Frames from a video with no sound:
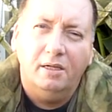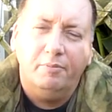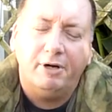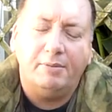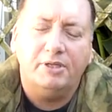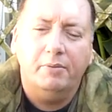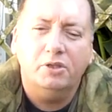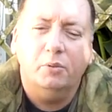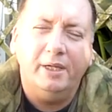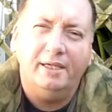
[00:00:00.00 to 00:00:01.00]
Perhaps there was
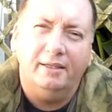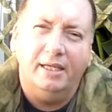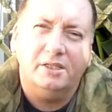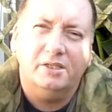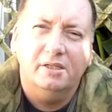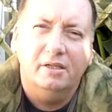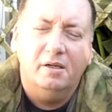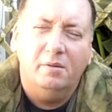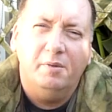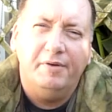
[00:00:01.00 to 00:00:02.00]
a weakness
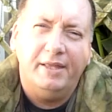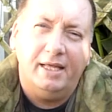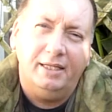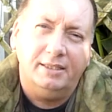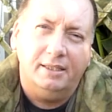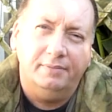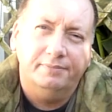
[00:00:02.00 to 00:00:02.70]
within that litter.